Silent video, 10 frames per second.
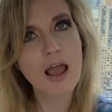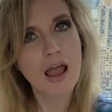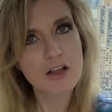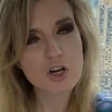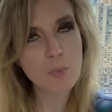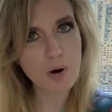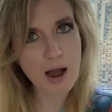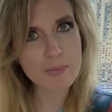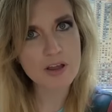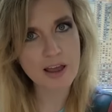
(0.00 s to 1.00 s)
And you know,
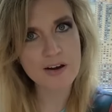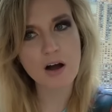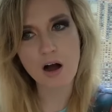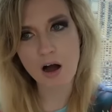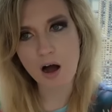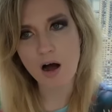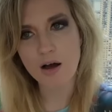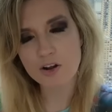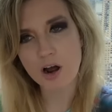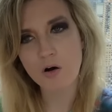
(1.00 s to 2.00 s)
propaganda, uh, uh,
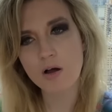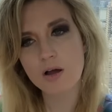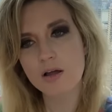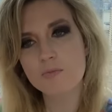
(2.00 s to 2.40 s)
you know,